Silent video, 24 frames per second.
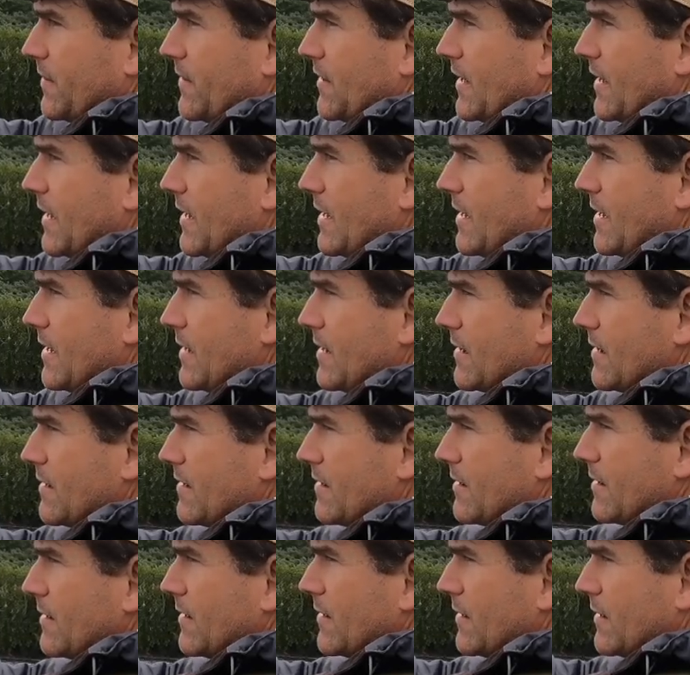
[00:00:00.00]
The
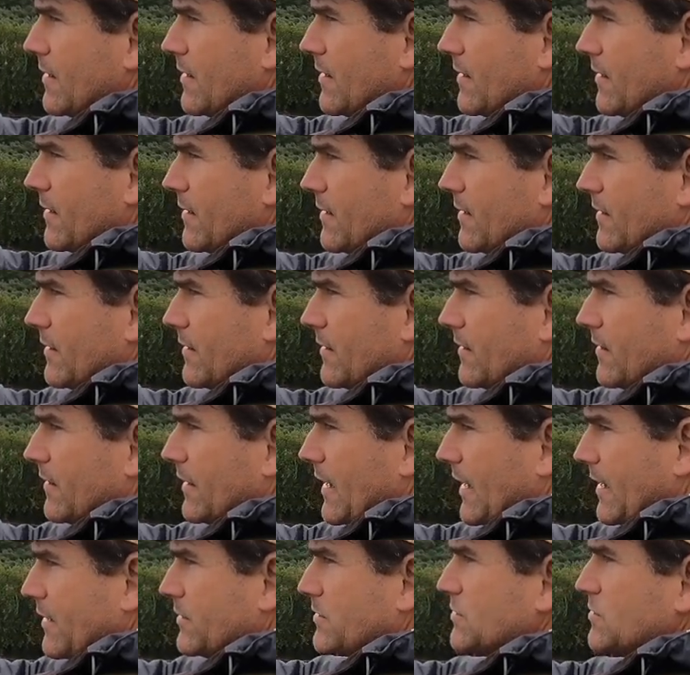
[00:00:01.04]

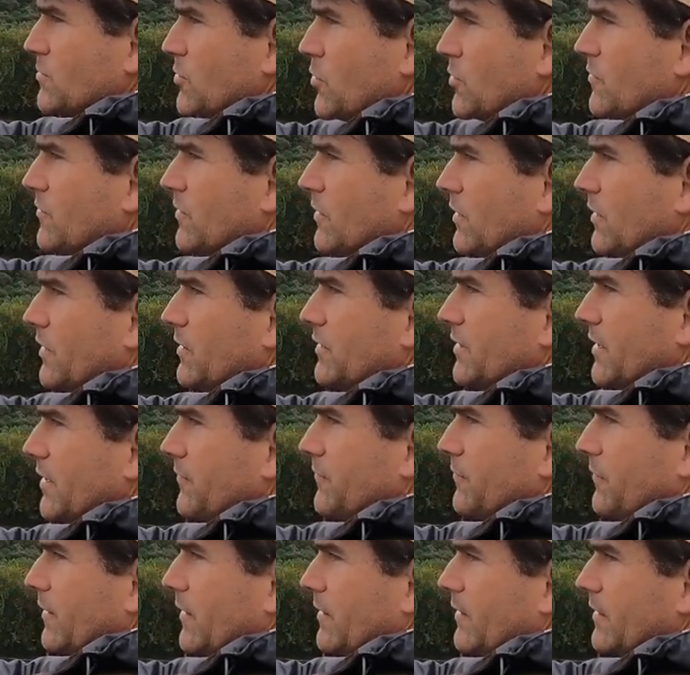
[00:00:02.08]
air is moving a little
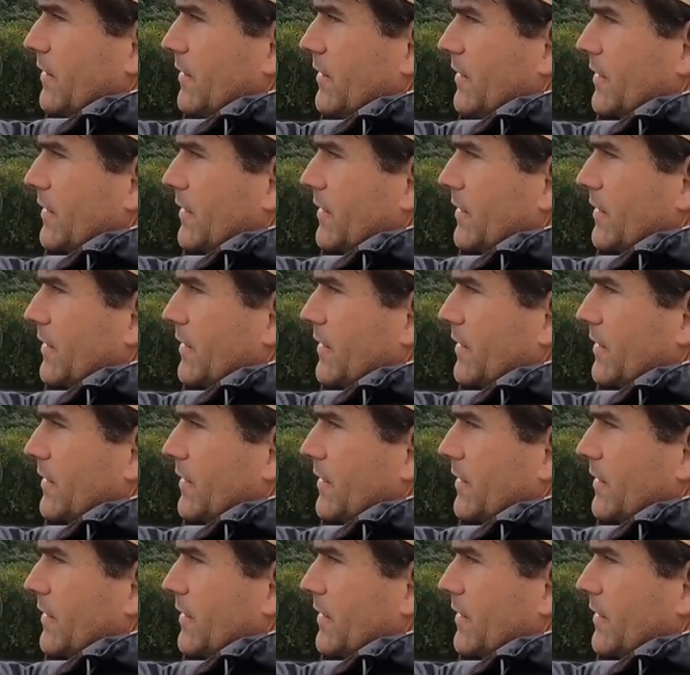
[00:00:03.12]
different.